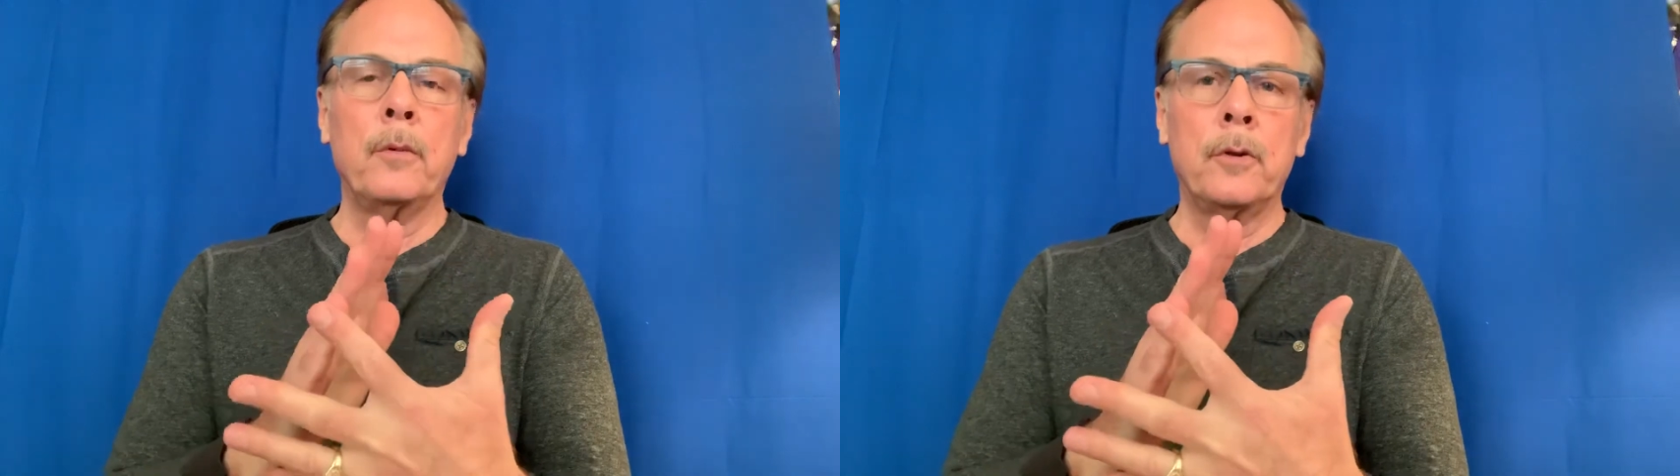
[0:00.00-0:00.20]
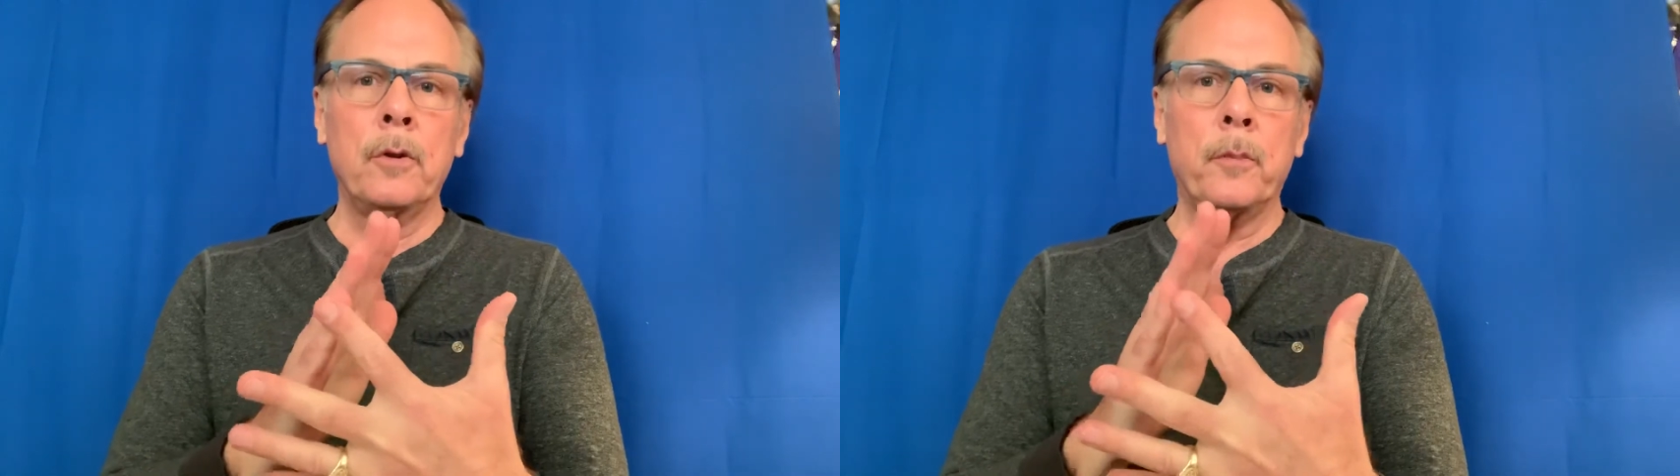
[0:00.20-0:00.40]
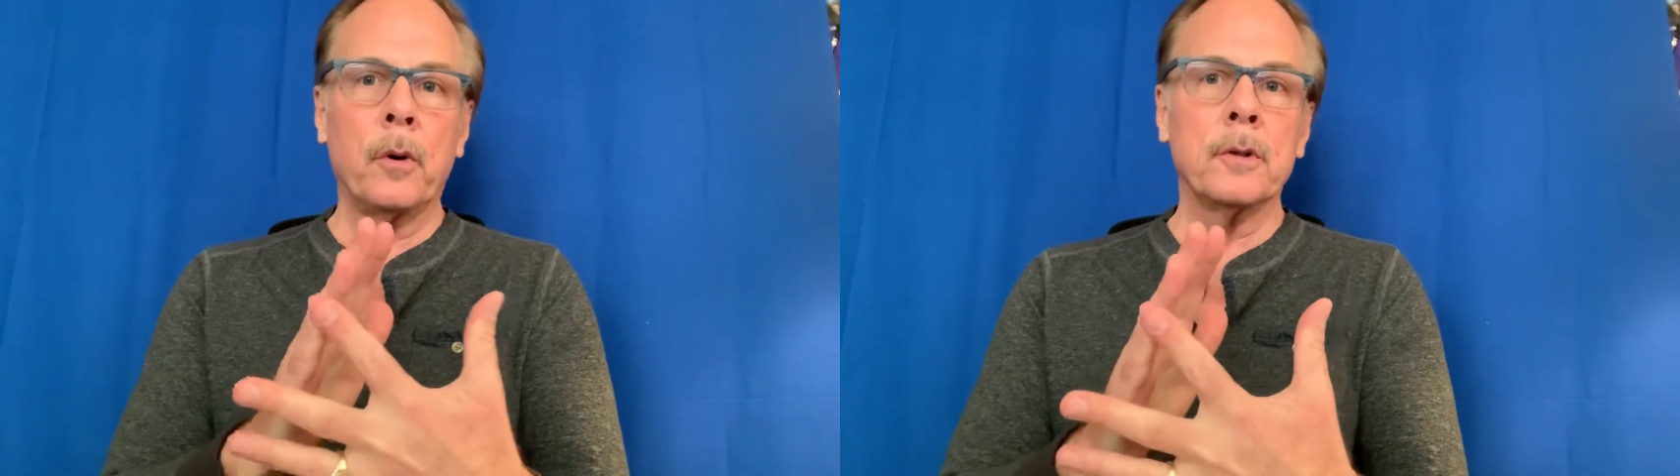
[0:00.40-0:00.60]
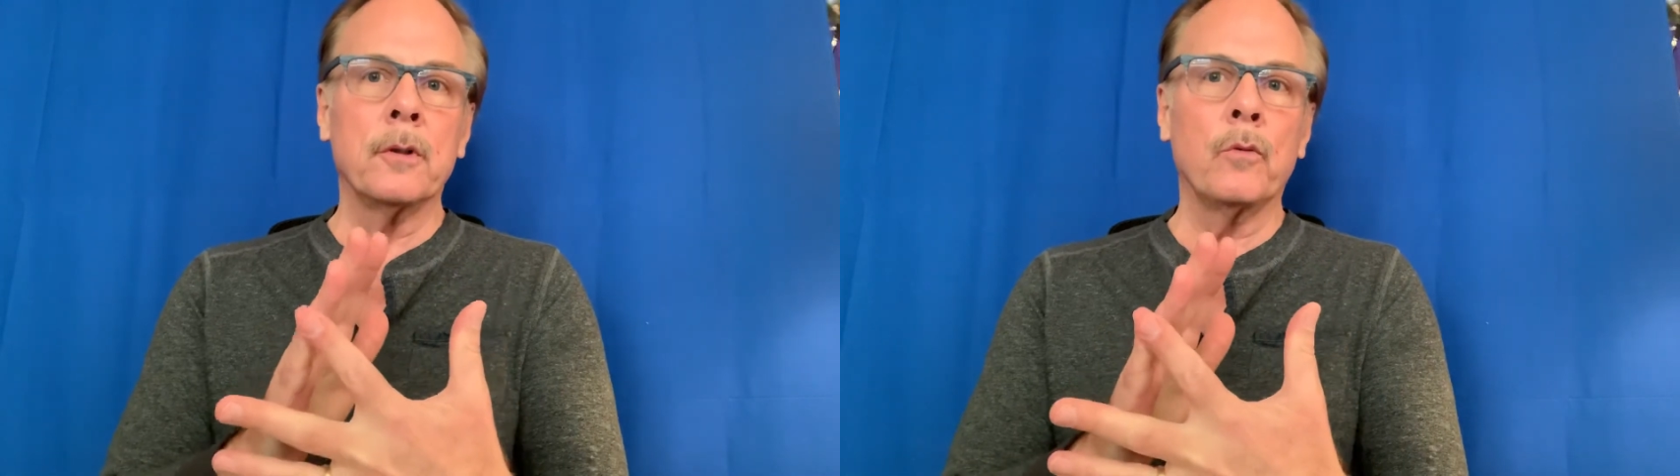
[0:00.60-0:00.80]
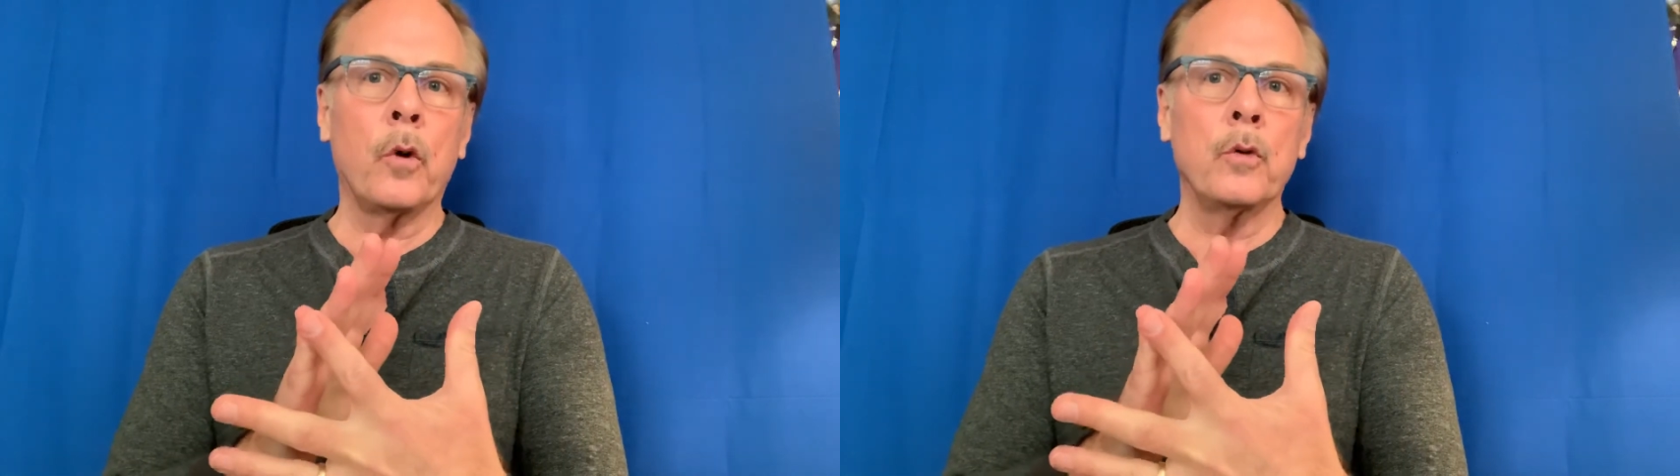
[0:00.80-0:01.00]

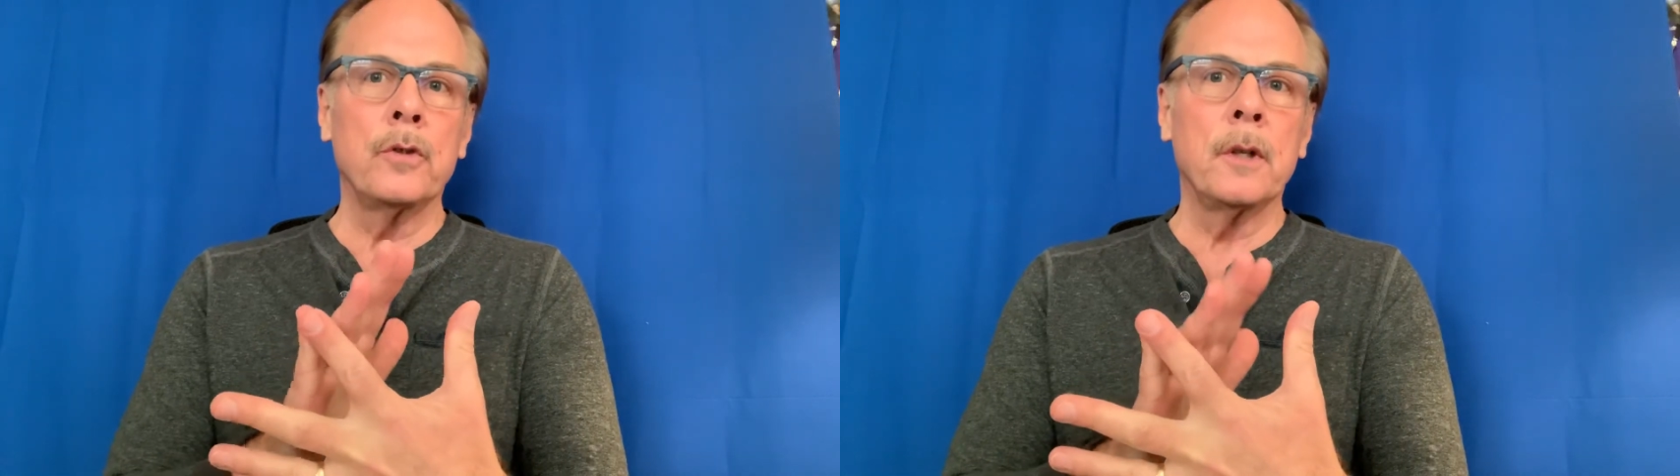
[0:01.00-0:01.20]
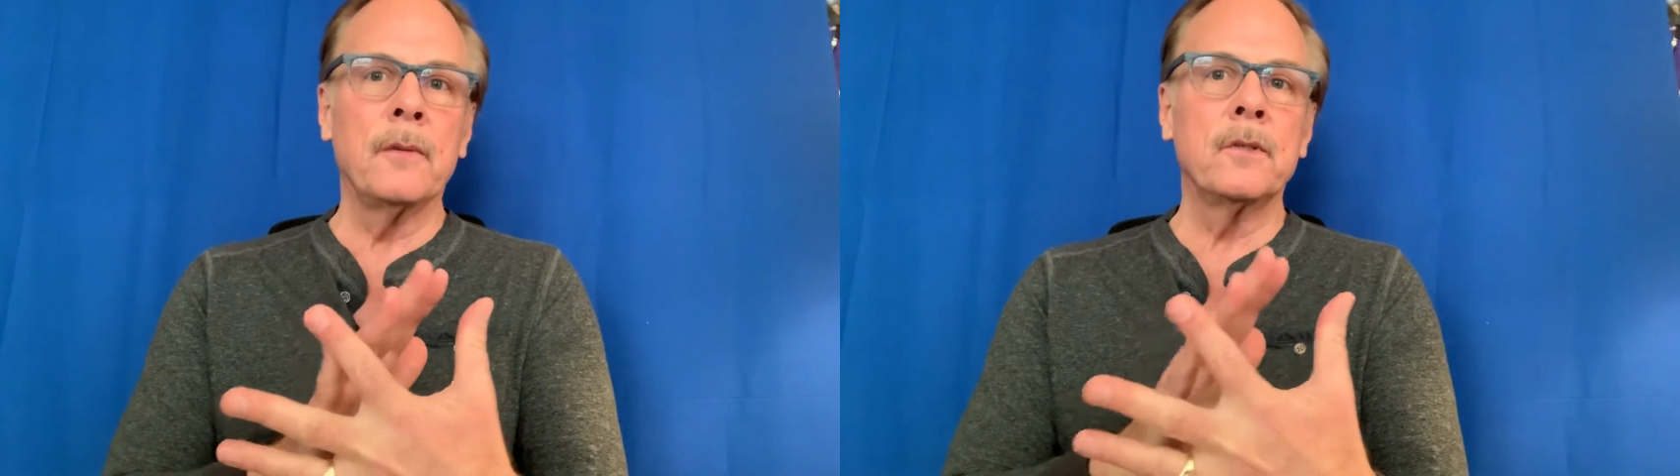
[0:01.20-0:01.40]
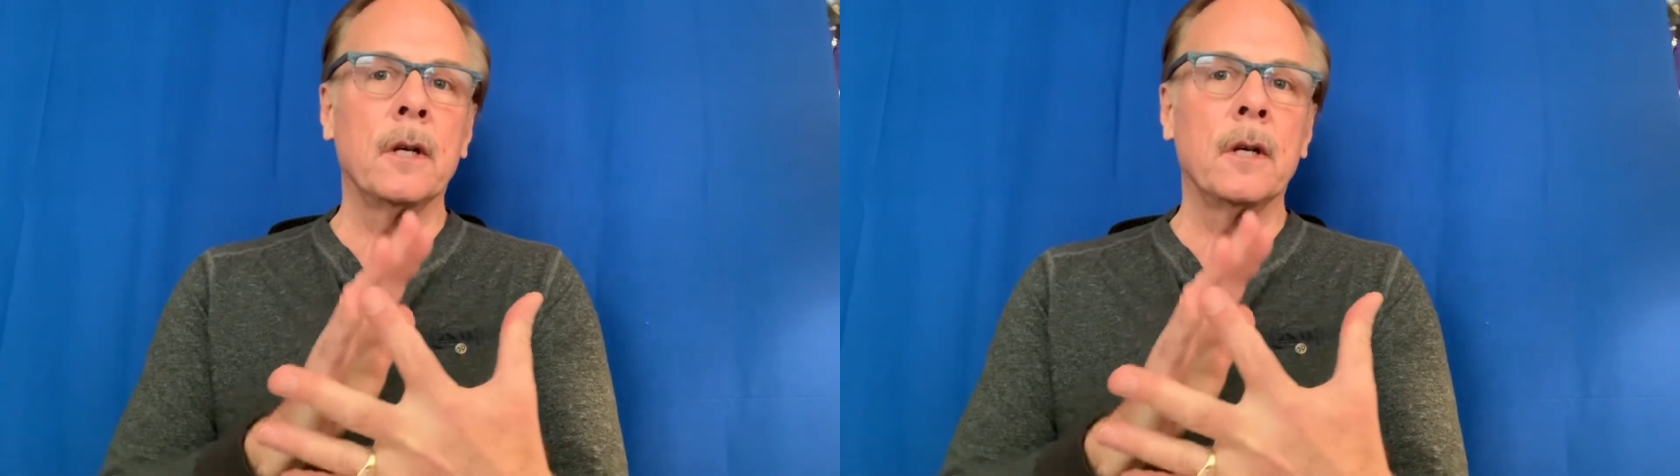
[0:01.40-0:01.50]
2-person role shifts,